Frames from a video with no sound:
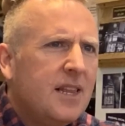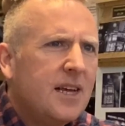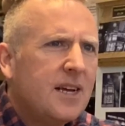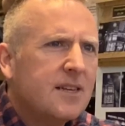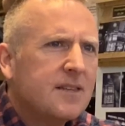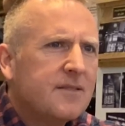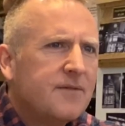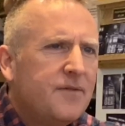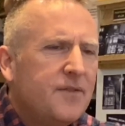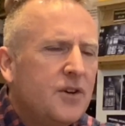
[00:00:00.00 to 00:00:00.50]
that
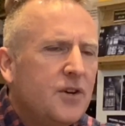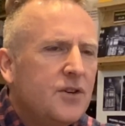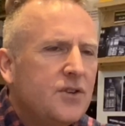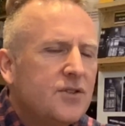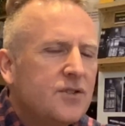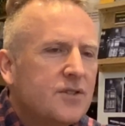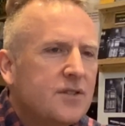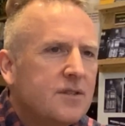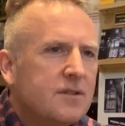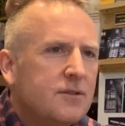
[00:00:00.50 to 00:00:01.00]

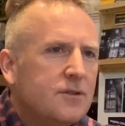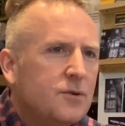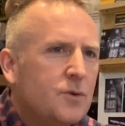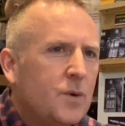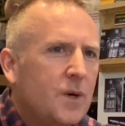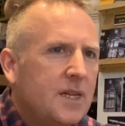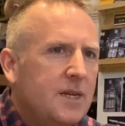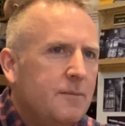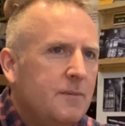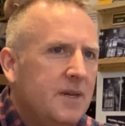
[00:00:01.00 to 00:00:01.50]
first
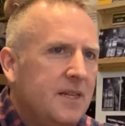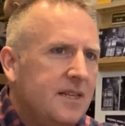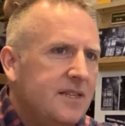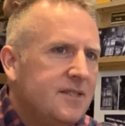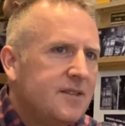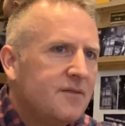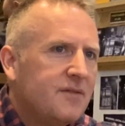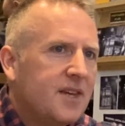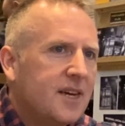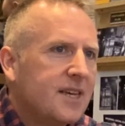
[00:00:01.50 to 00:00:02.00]
20
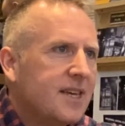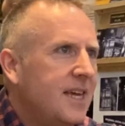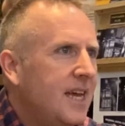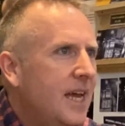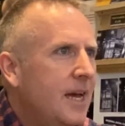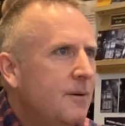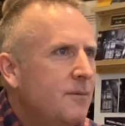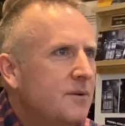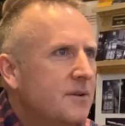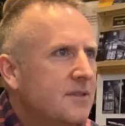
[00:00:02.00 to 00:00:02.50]
minutes of that
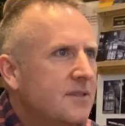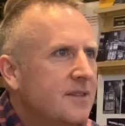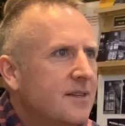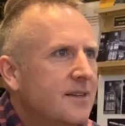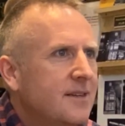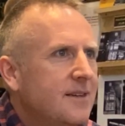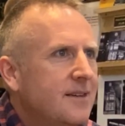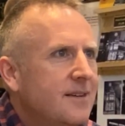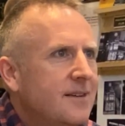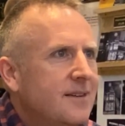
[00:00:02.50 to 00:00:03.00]
game is,
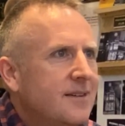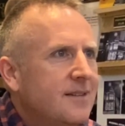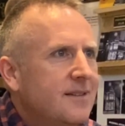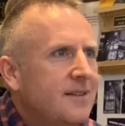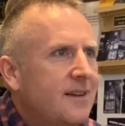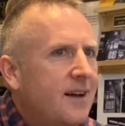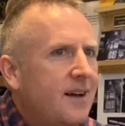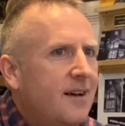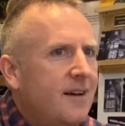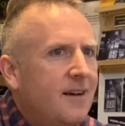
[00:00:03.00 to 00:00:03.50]

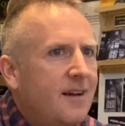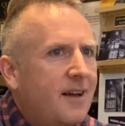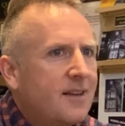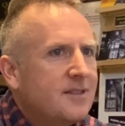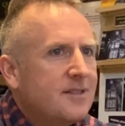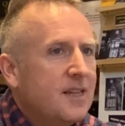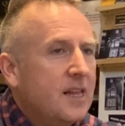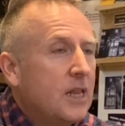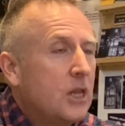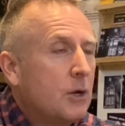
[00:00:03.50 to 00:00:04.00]
I
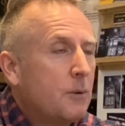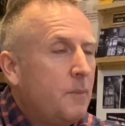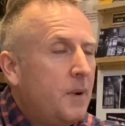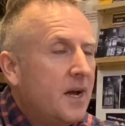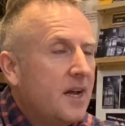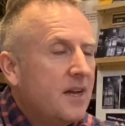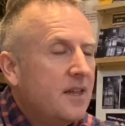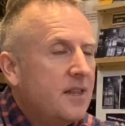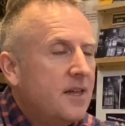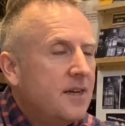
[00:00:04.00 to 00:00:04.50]
still look
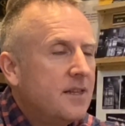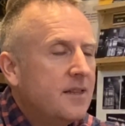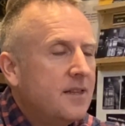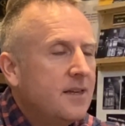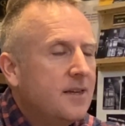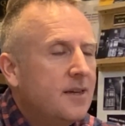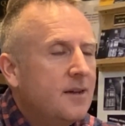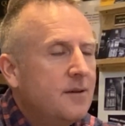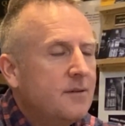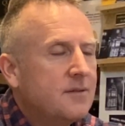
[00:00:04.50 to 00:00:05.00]
back at that and
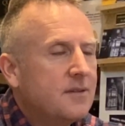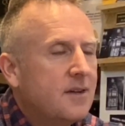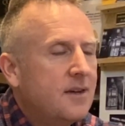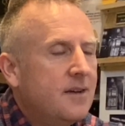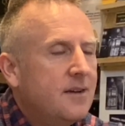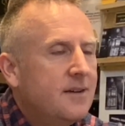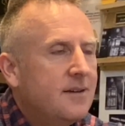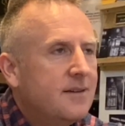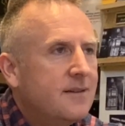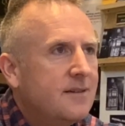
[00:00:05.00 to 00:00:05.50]
think it was
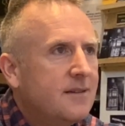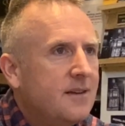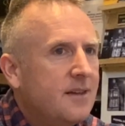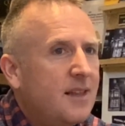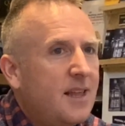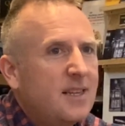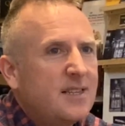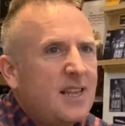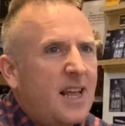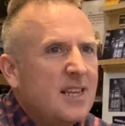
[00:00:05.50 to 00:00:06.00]

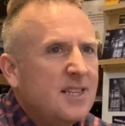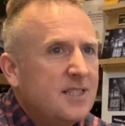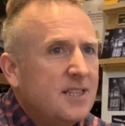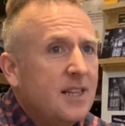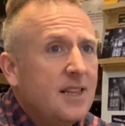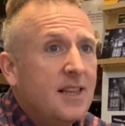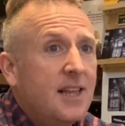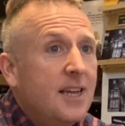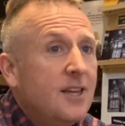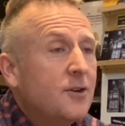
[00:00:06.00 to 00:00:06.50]
and I
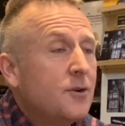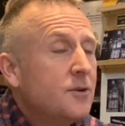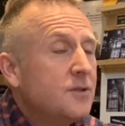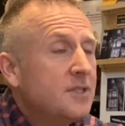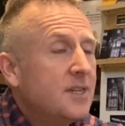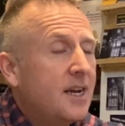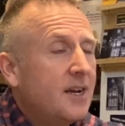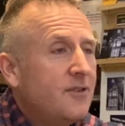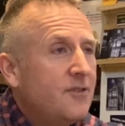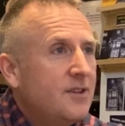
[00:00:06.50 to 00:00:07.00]
still like going
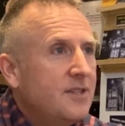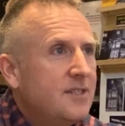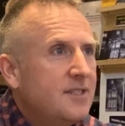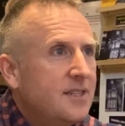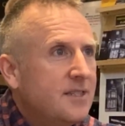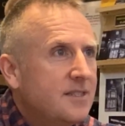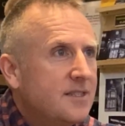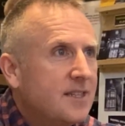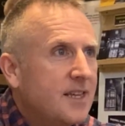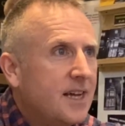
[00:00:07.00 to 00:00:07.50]
to
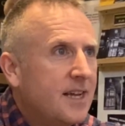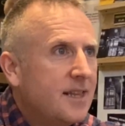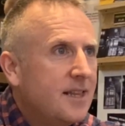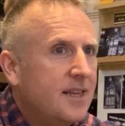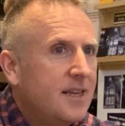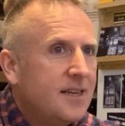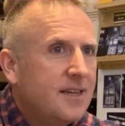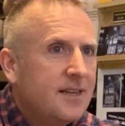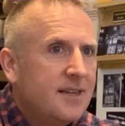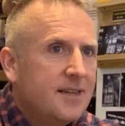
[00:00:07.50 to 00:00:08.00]
Accrington
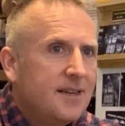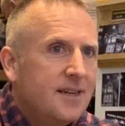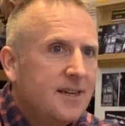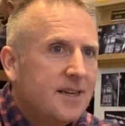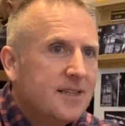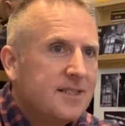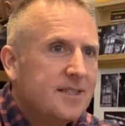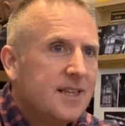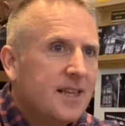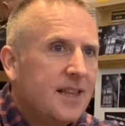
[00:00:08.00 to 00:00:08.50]
Stanley. I
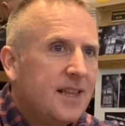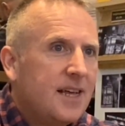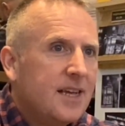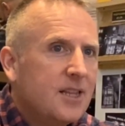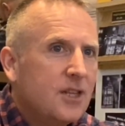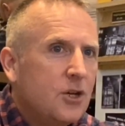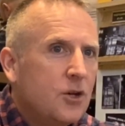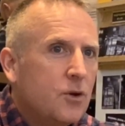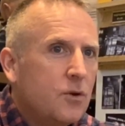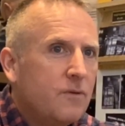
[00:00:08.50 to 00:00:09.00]
still
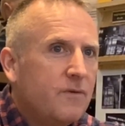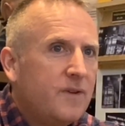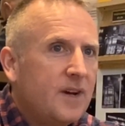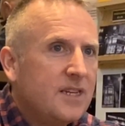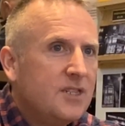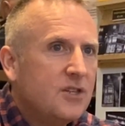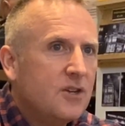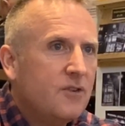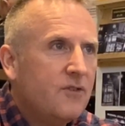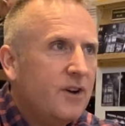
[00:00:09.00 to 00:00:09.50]
like the
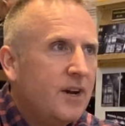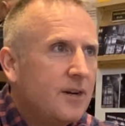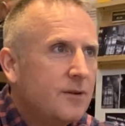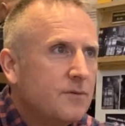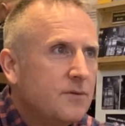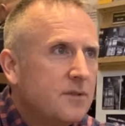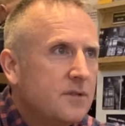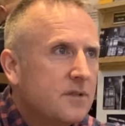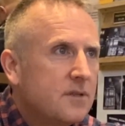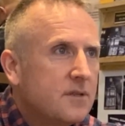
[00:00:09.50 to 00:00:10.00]
old-fashioned
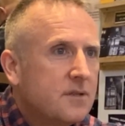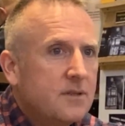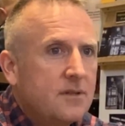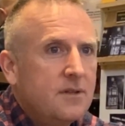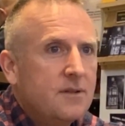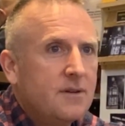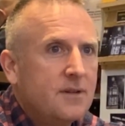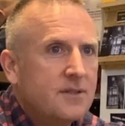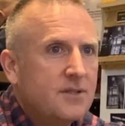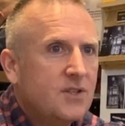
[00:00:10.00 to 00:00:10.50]
grounds.
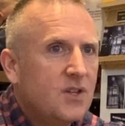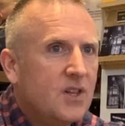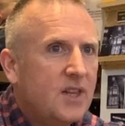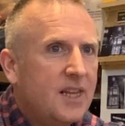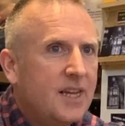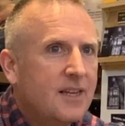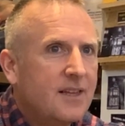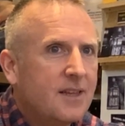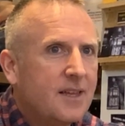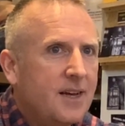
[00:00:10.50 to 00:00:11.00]
You know, I still
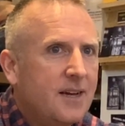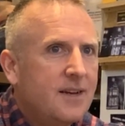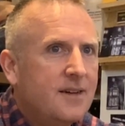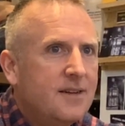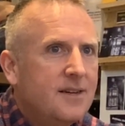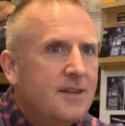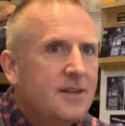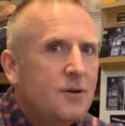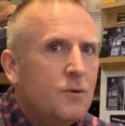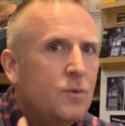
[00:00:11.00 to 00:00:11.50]
like that.
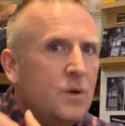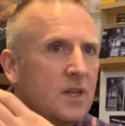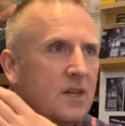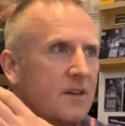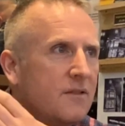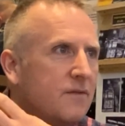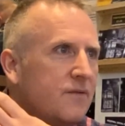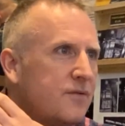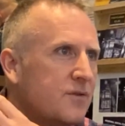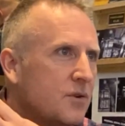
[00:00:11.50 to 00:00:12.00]
You
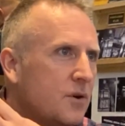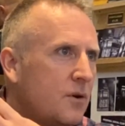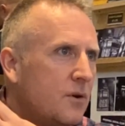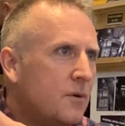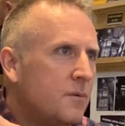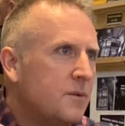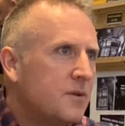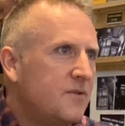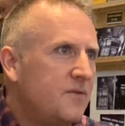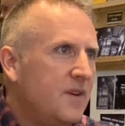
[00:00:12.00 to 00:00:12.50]
can
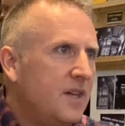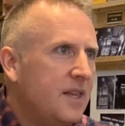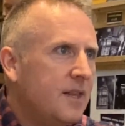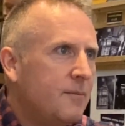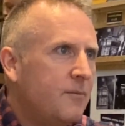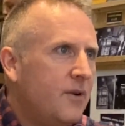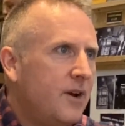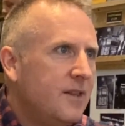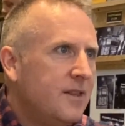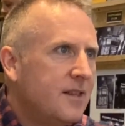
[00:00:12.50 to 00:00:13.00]
almost feel the
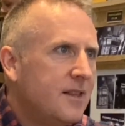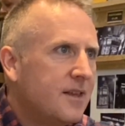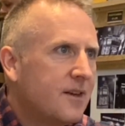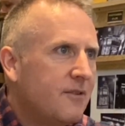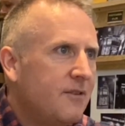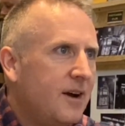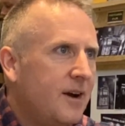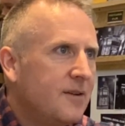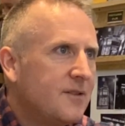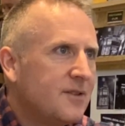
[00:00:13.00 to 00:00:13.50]
breath of the
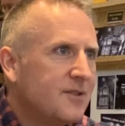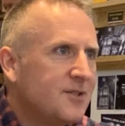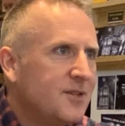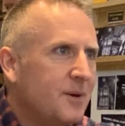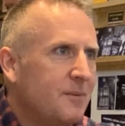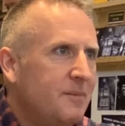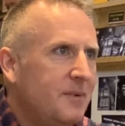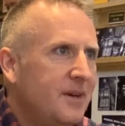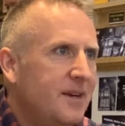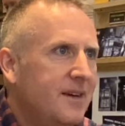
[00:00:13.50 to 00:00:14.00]
crowd on
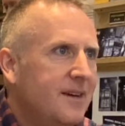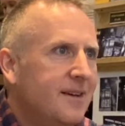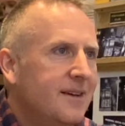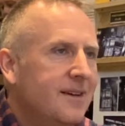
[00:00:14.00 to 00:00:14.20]
top of you.